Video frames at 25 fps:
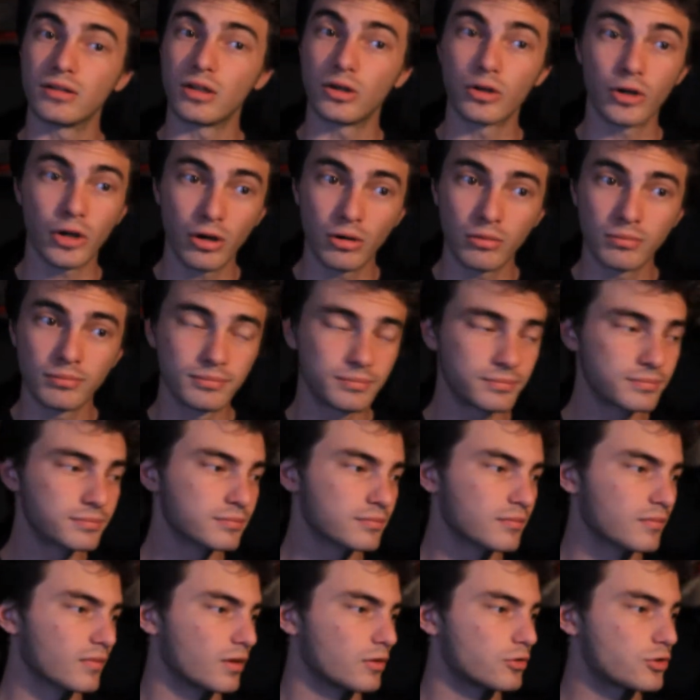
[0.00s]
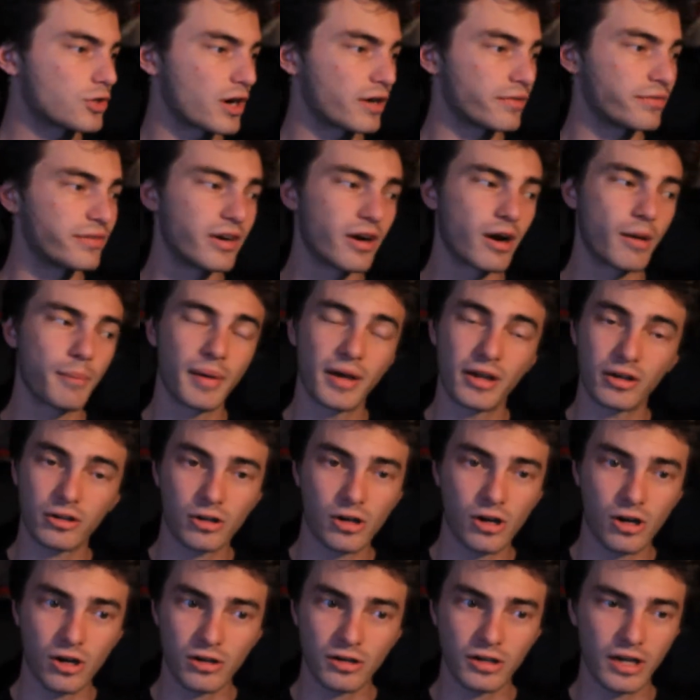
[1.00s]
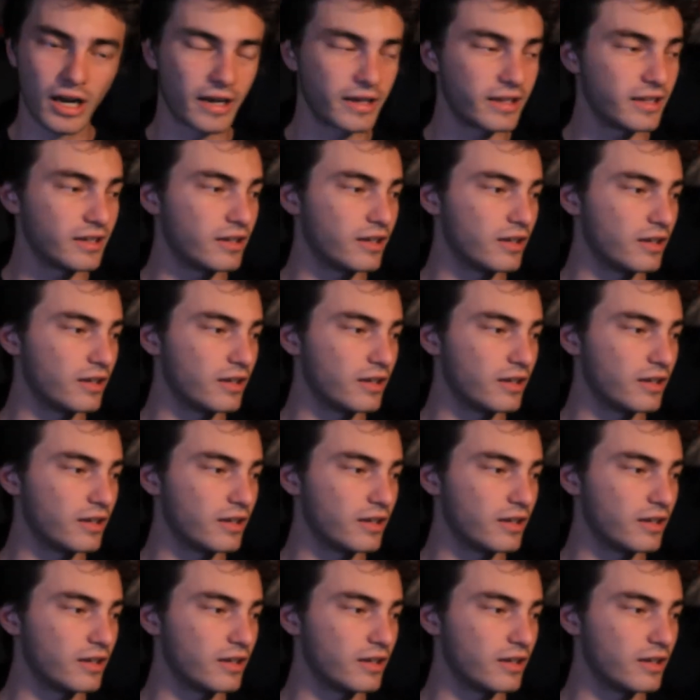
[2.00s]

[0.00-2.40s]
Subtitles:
logo, trying to figure out banner art. I need